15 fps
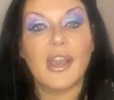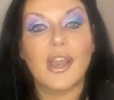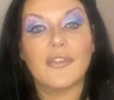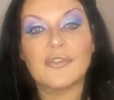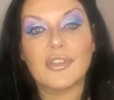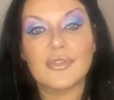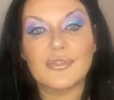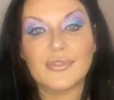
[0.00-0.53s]

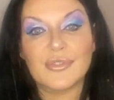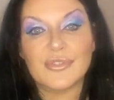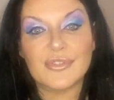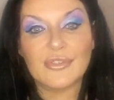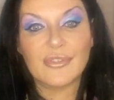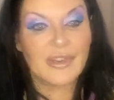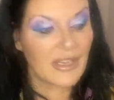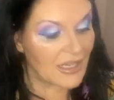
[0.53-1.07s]
I've told you a
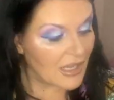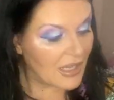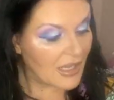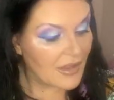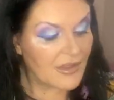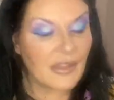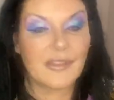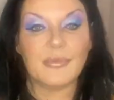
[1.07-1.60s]
story.
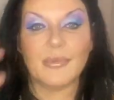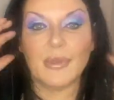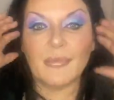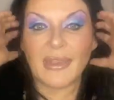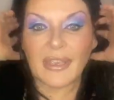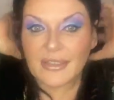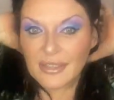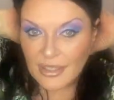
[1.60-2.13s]
That's my
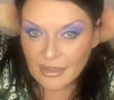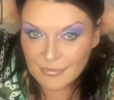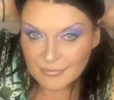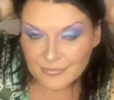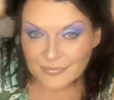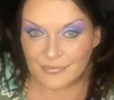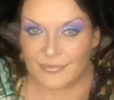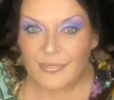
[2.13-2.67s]
makeup.
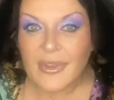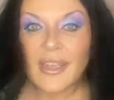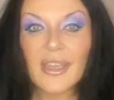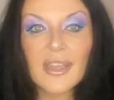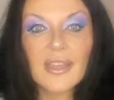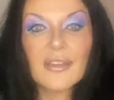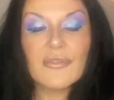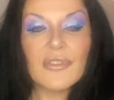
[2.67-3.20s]

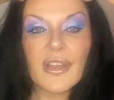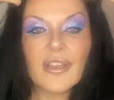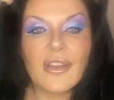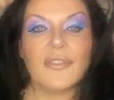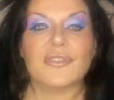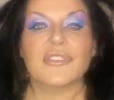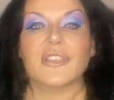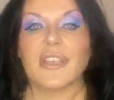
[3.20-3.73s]

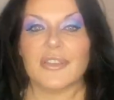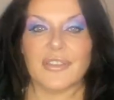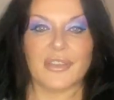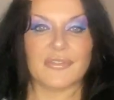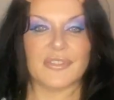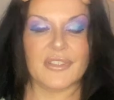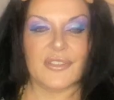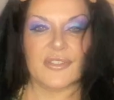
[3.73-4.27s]
Obviously I'd
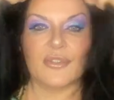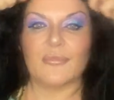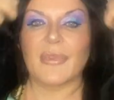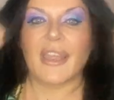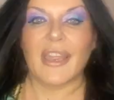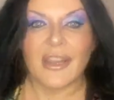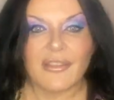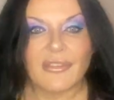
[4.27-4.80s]
have to sort my
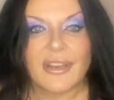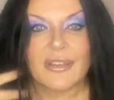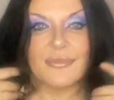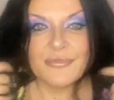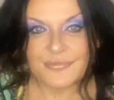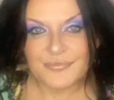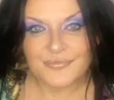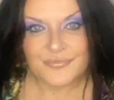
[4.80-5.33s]
hair out,
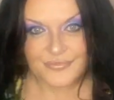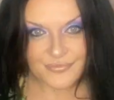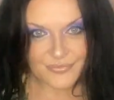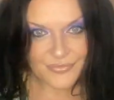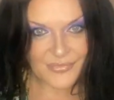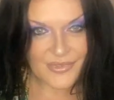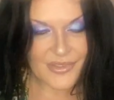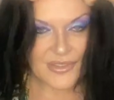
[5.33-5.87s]

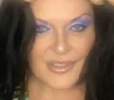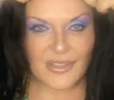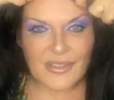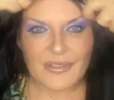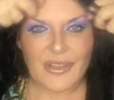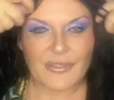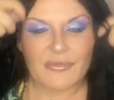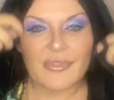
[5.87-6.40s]
so I
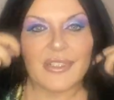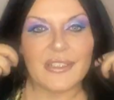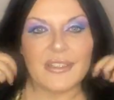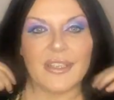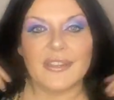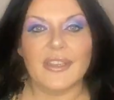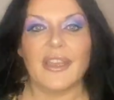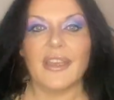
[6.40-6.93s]
haven't really
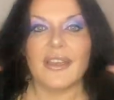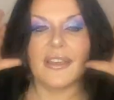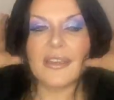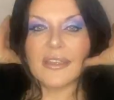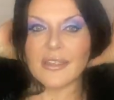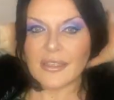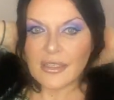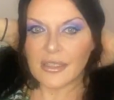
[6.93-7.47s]
done that.
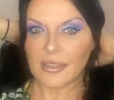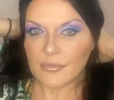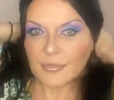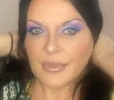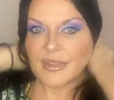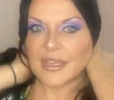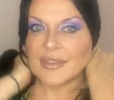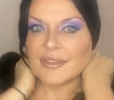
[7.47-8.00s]

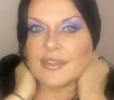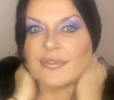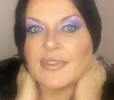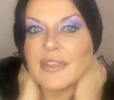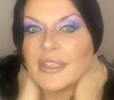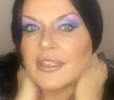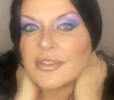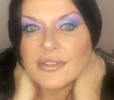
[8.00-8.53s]
But that's the
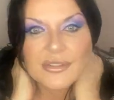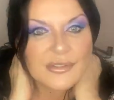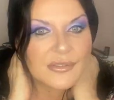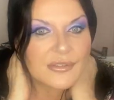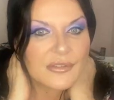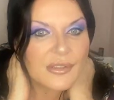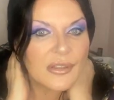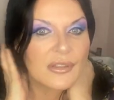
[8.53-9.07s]
finished
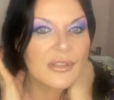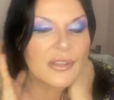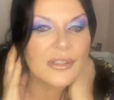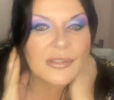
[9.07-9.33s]
look.